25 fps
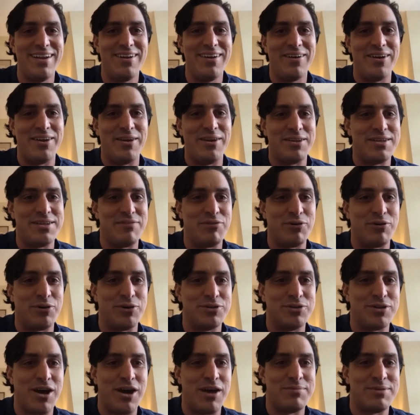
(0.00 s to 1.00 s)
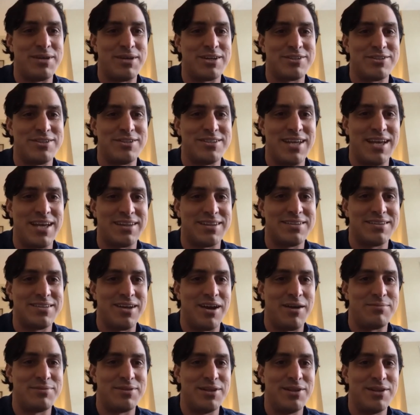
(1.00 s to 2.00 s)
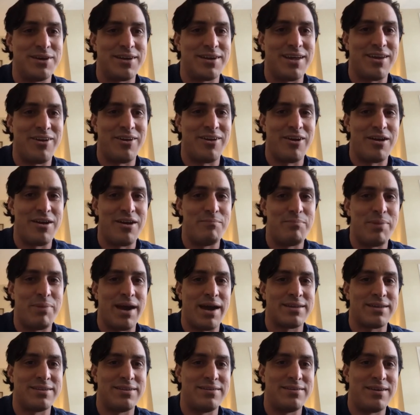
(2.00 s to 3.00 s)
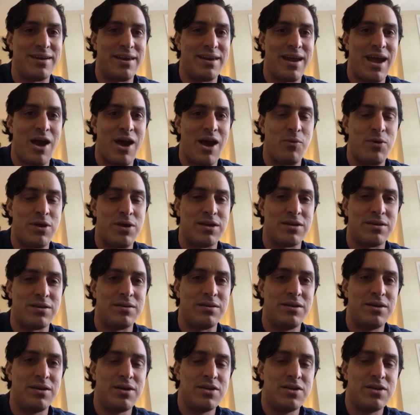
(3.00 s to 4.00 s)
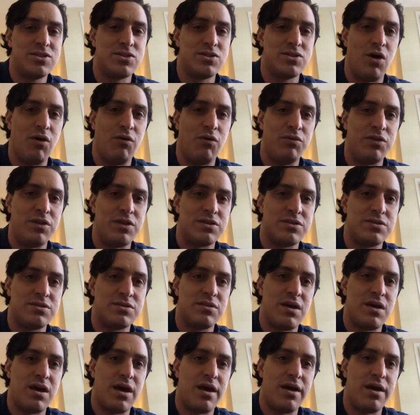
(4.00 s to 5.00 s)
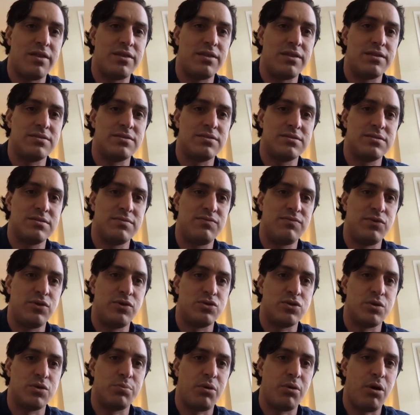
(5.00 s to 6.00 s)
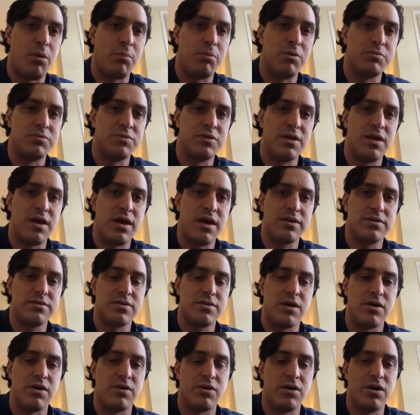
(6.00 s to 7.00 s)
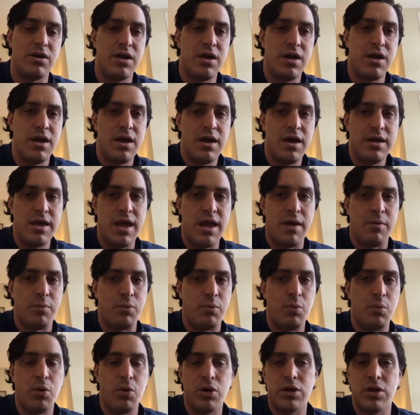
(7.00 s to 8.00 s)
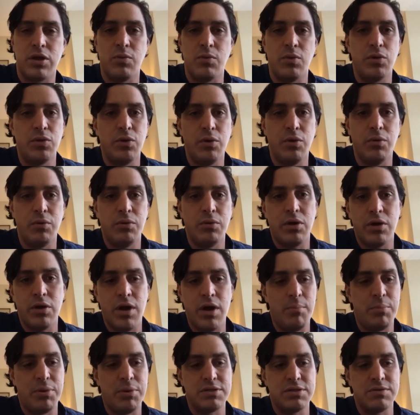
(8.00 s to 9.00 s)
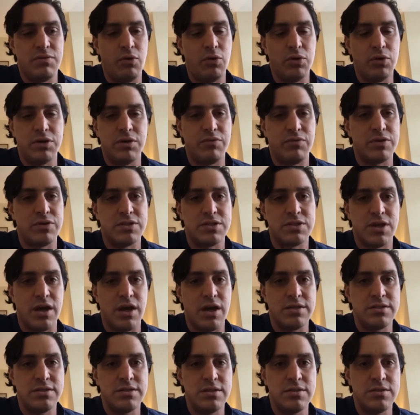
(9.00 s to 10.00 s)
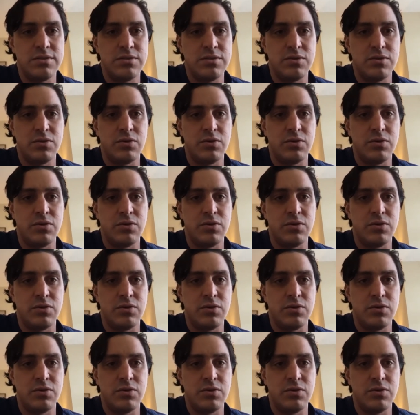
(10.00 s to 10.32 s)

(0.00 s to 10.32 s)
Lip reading: in a difficult time, to actually take the time to look at our impact and how we can solve these future problems. So, yeah, we're working with all companies of all different sizes